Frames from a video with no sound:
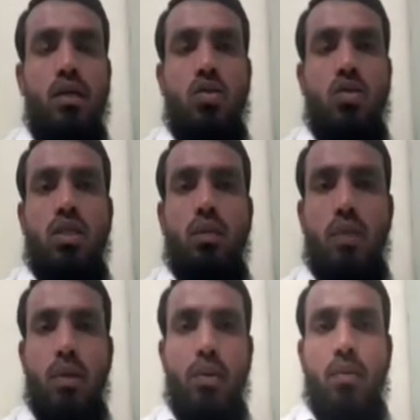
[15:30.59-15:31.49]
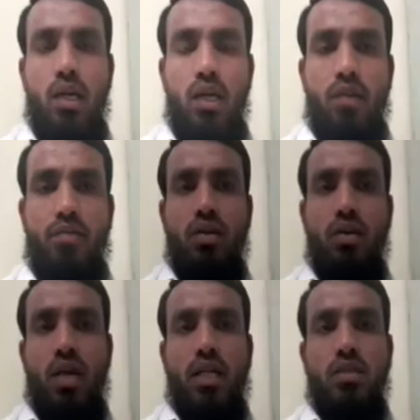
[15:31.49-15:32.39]
So simple permanent, a few
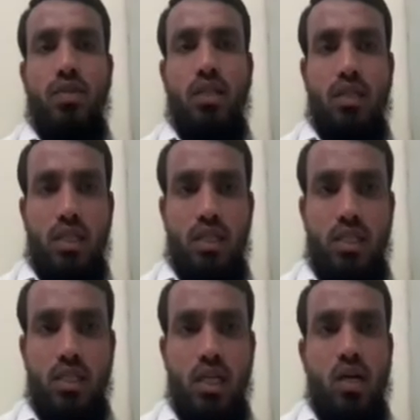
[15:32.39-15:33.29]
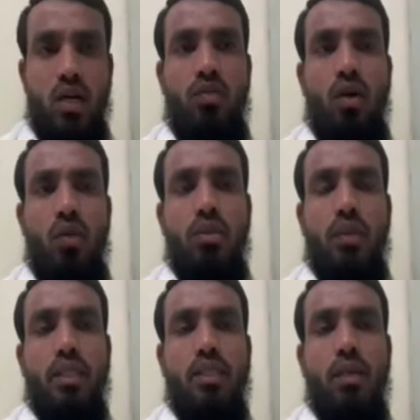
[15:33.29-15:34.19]
layers of the cells form the
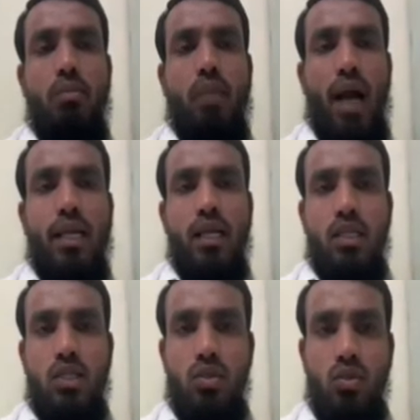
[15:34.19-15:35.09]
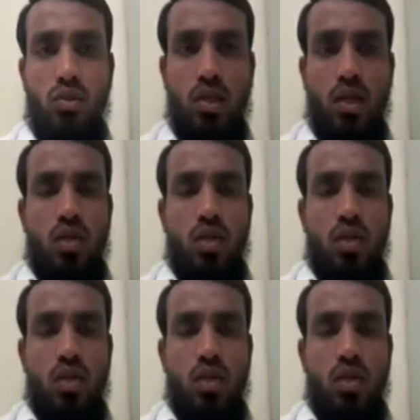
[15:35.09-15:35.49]
basic packing tissues.